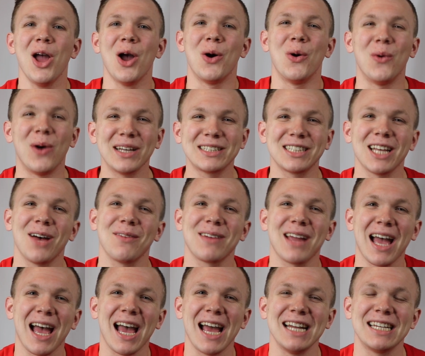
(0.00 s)
What's
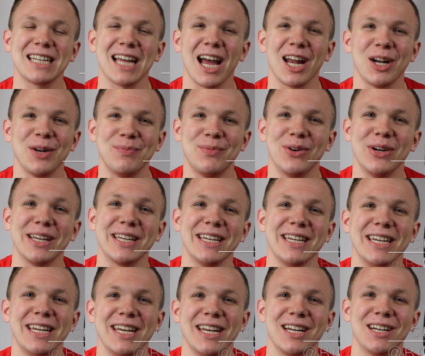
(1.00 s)
up, guys? Connor
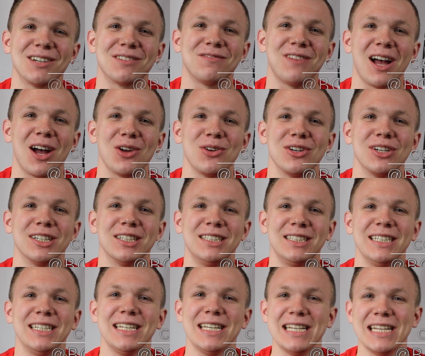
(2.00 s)
Boyke here, founder,
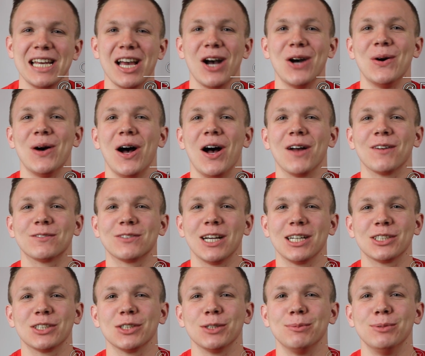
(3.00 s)
CEO of
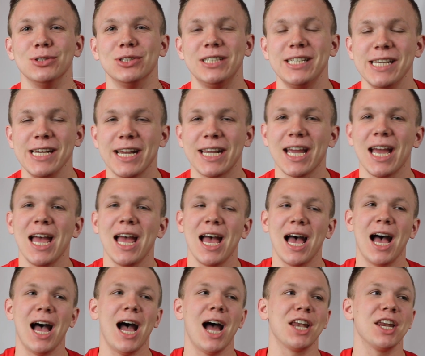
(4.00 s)
Wrestle Boutique.
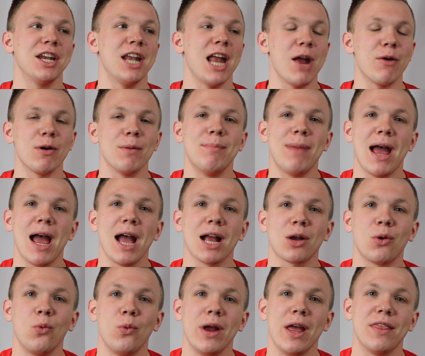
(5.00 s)
Today we're
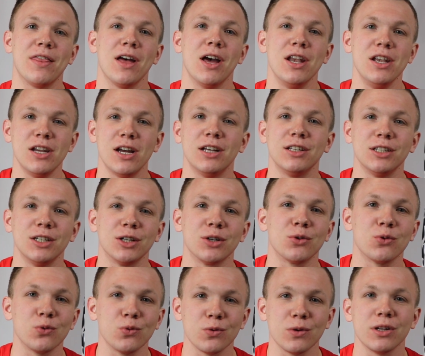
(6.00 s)
back with
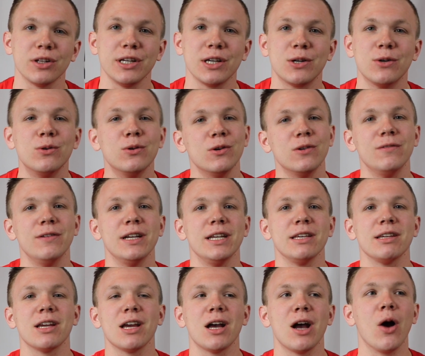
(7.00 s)
another really cool
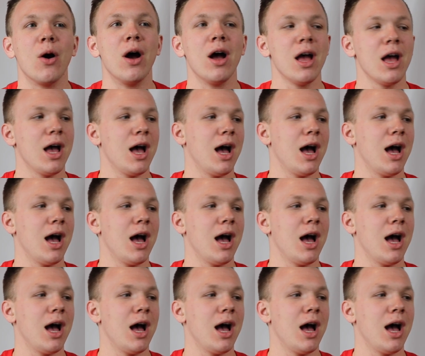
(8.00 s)
video.